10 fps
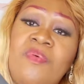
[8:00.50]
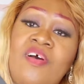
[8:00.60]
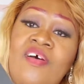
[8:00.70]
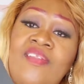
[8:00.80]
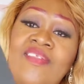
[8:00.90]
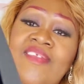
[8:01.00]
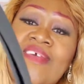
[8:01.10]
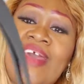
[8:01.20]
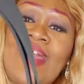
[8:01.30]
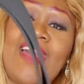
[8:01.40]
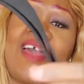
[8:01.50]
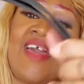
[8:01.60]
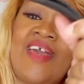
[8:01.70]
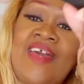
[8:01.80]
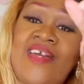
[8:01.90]
on
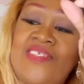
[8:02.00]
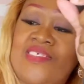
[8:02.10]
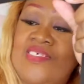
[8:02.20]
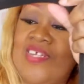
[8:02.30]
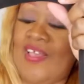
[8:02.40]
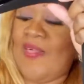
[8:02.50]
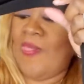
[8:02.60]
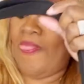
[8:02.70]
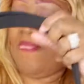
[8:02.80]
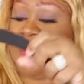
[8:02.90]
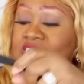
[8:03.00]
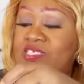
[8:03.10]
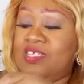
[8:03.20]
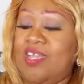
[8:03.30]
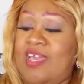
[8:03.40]
that. This
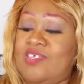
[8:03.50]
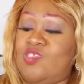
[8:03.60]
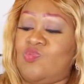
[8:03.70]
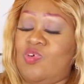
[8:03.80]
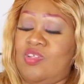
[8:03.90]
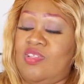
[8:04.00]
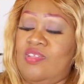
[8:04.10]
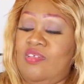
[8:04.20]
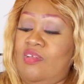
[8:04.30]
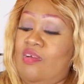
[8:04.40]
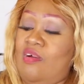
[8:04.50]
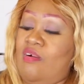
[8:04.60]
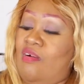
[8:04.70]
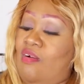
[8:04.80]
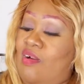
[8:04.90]
is a nice one.
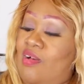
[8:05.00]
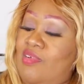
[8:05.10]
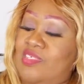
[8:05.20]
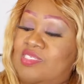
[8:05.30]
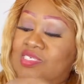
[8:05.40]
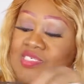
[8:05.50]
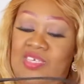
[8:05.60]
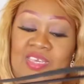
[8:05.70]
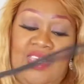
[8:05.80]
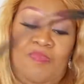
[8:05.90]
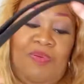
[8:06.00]
Oh, is this a keeper,